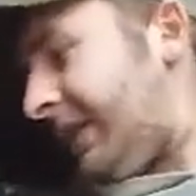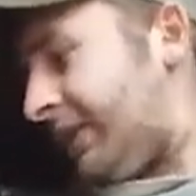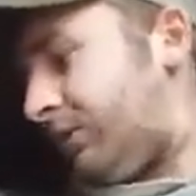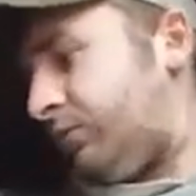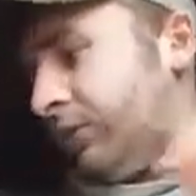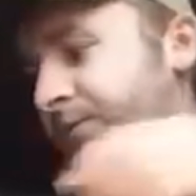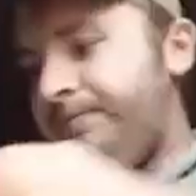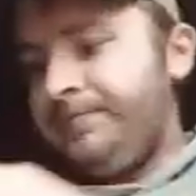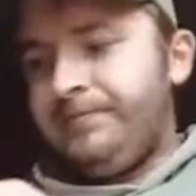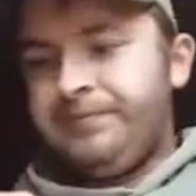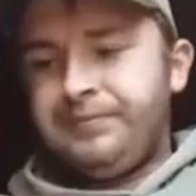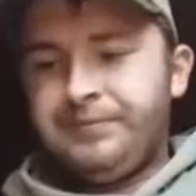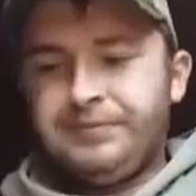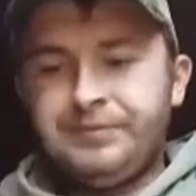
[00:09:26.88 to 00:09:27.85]
Next one
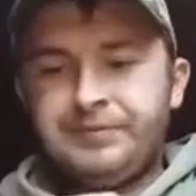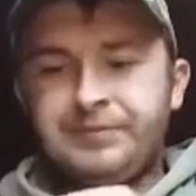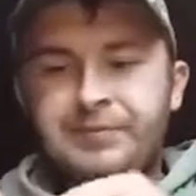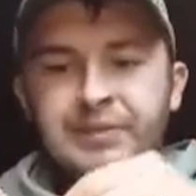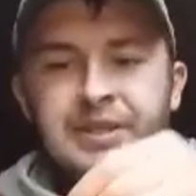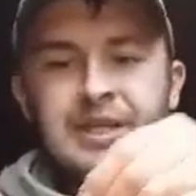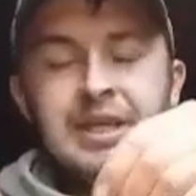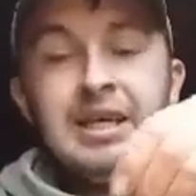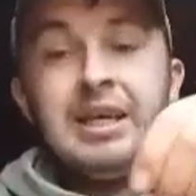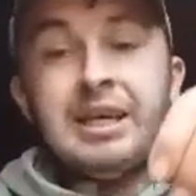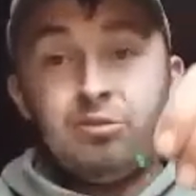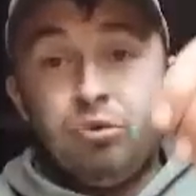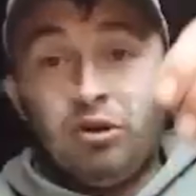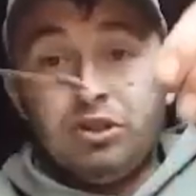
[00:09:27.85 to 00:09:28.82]

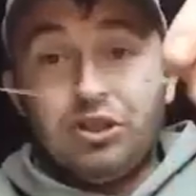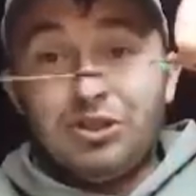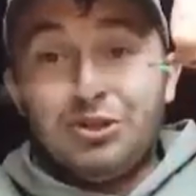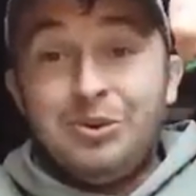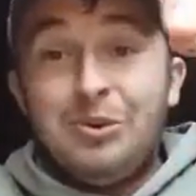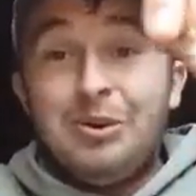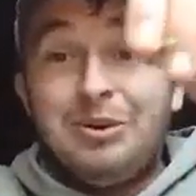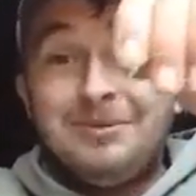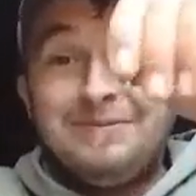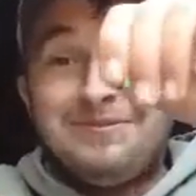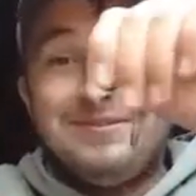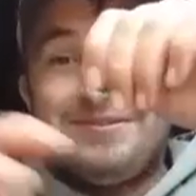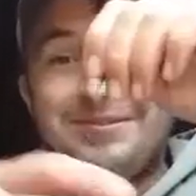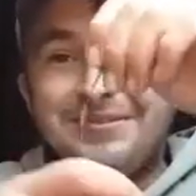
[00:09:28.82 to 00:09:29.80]
is what I just caught
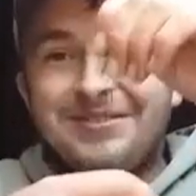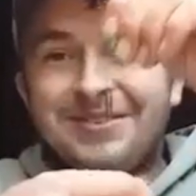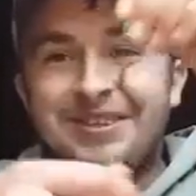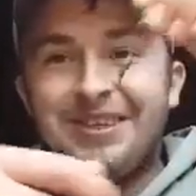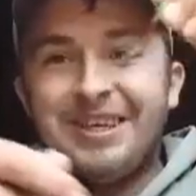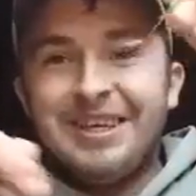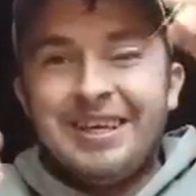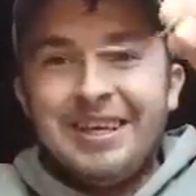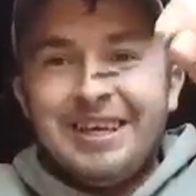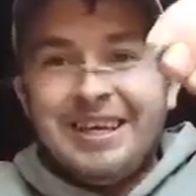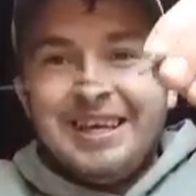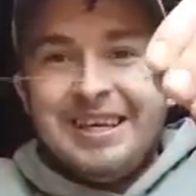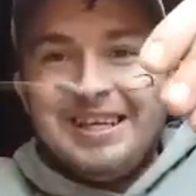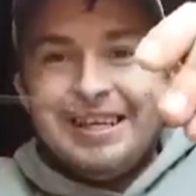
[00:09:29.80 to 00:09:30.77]
on,
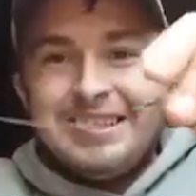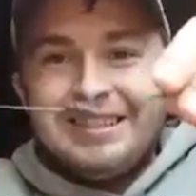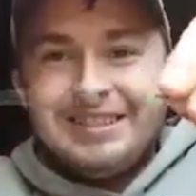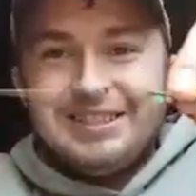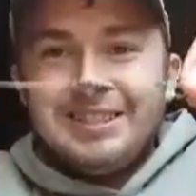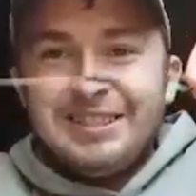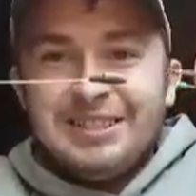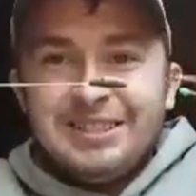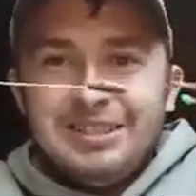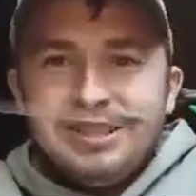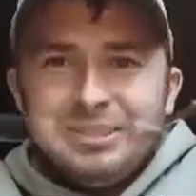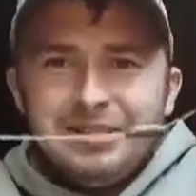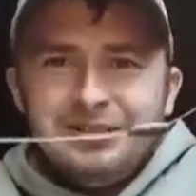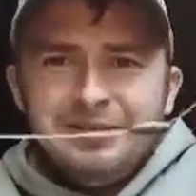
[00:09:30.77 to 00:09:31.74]
is
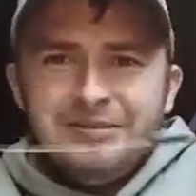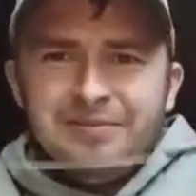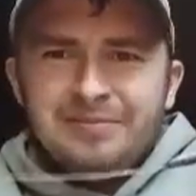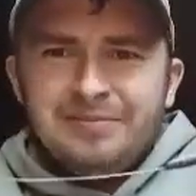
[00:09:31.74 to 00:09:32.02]
the